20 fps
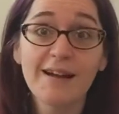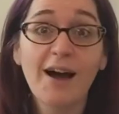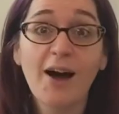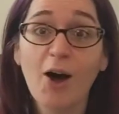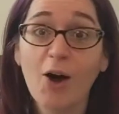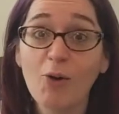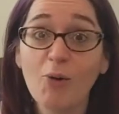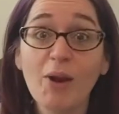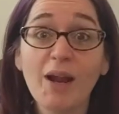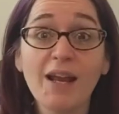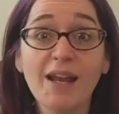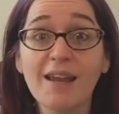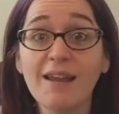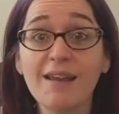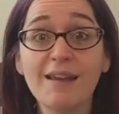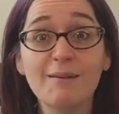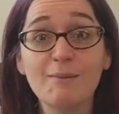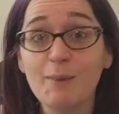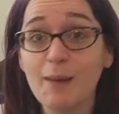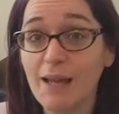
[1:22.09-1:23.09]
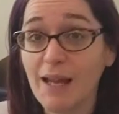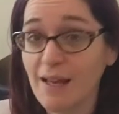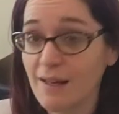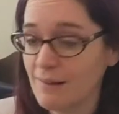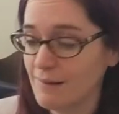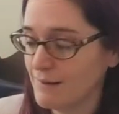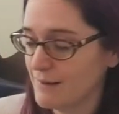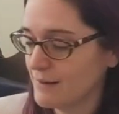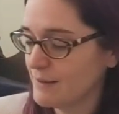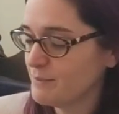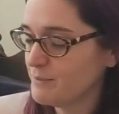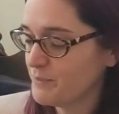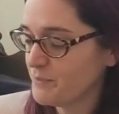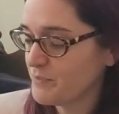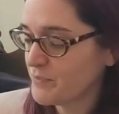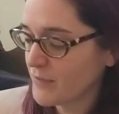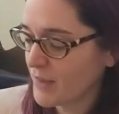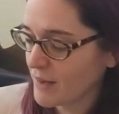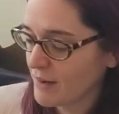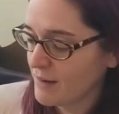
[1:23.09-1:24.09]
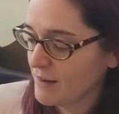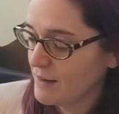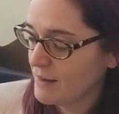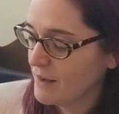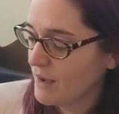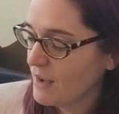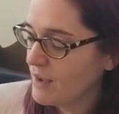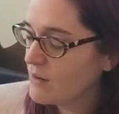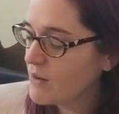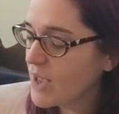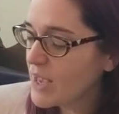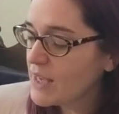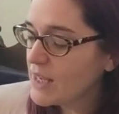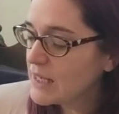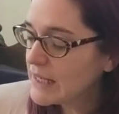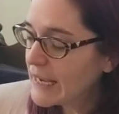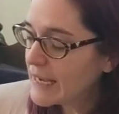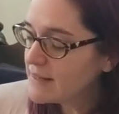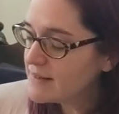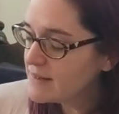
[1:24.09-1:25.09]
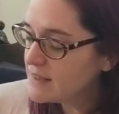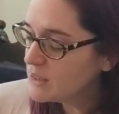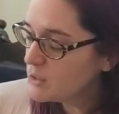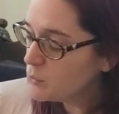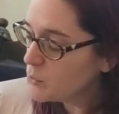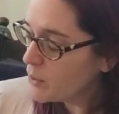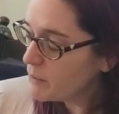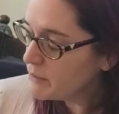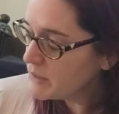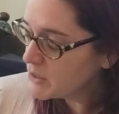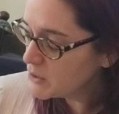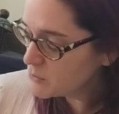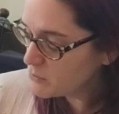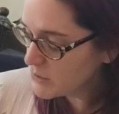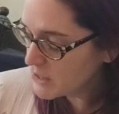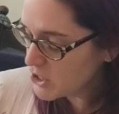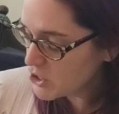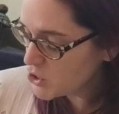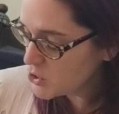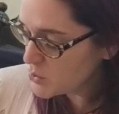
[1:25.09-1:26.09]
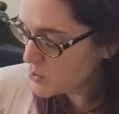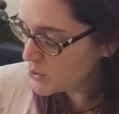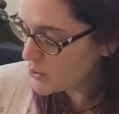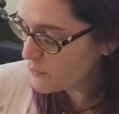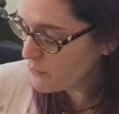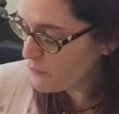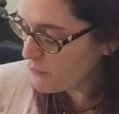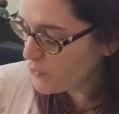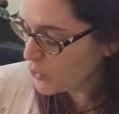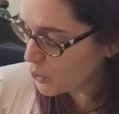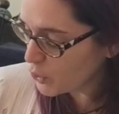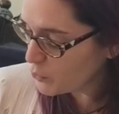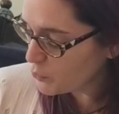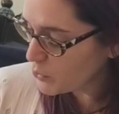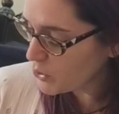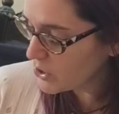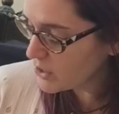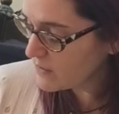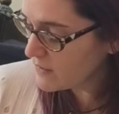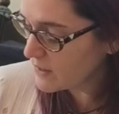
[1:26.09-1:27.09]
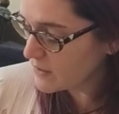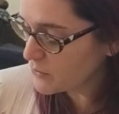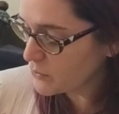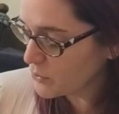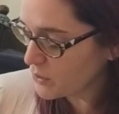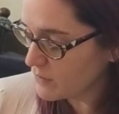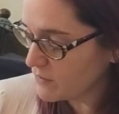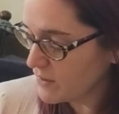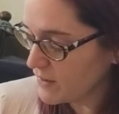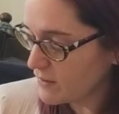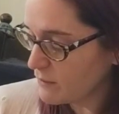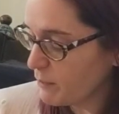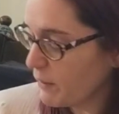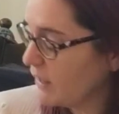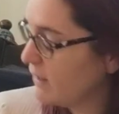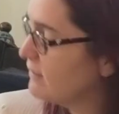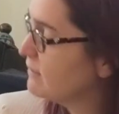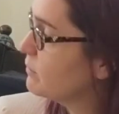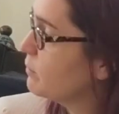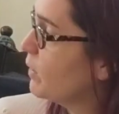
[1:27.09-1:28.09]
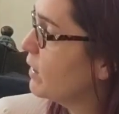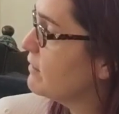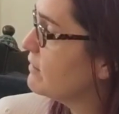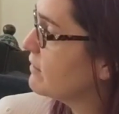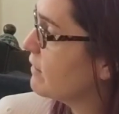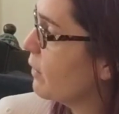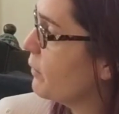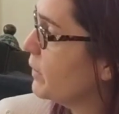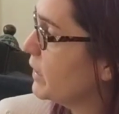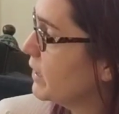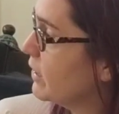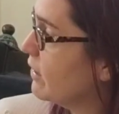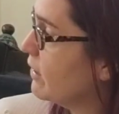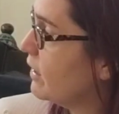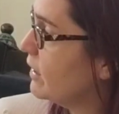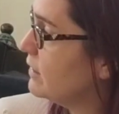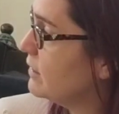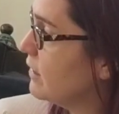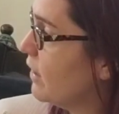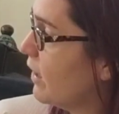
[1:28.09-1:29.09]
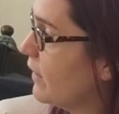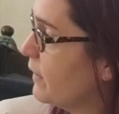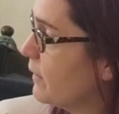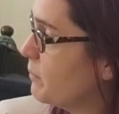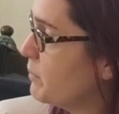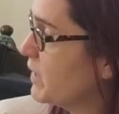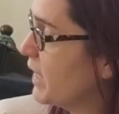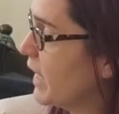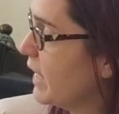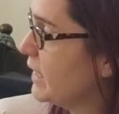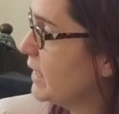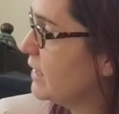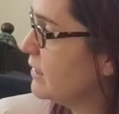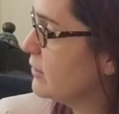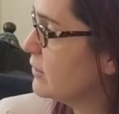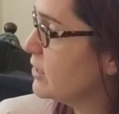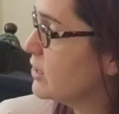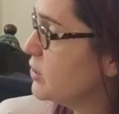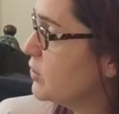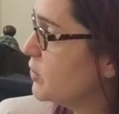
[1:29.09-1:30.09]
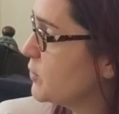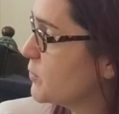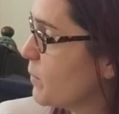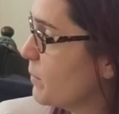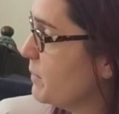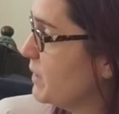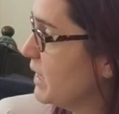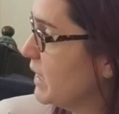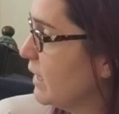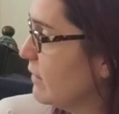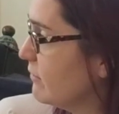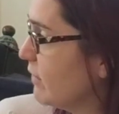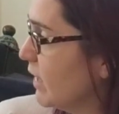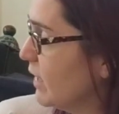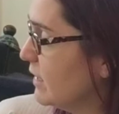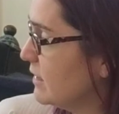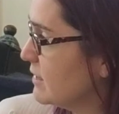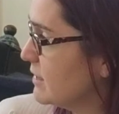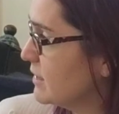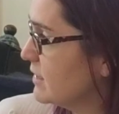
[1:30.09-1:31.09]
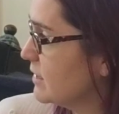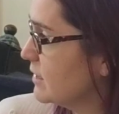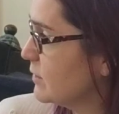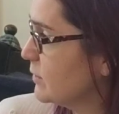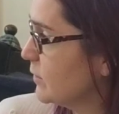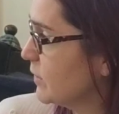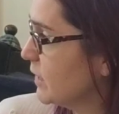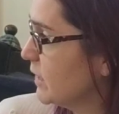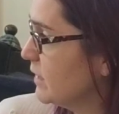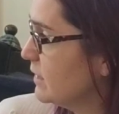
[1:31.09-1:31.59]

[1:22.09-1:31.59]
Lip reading: Already it begins. Okay, guys, do you want me to read you the foreword that sort of explains what's going on the planet, or do you just want me to get right into the story?